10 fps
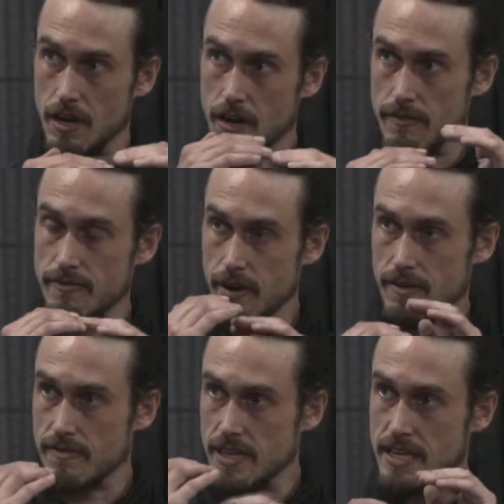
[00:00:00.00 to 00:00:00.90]
of
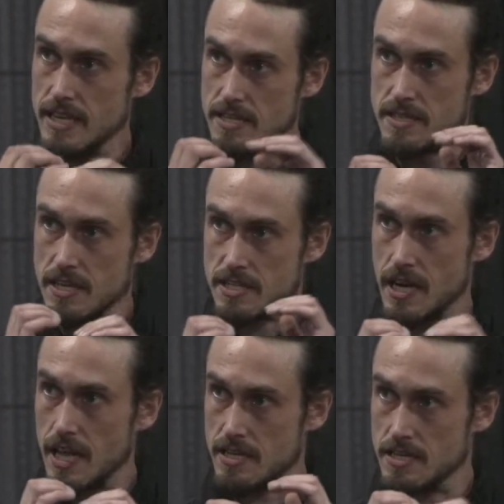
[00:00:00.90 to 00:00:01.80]
ease and
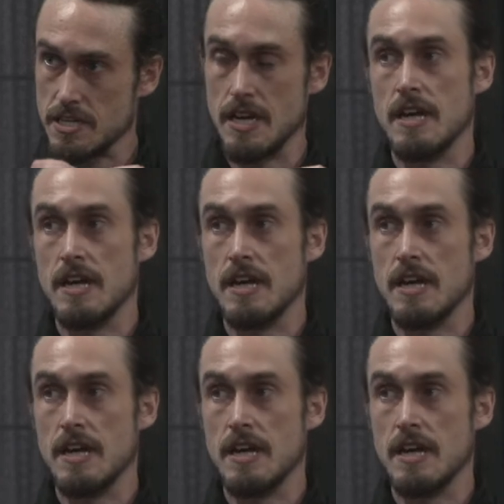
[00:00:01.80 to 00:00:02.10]
challenge,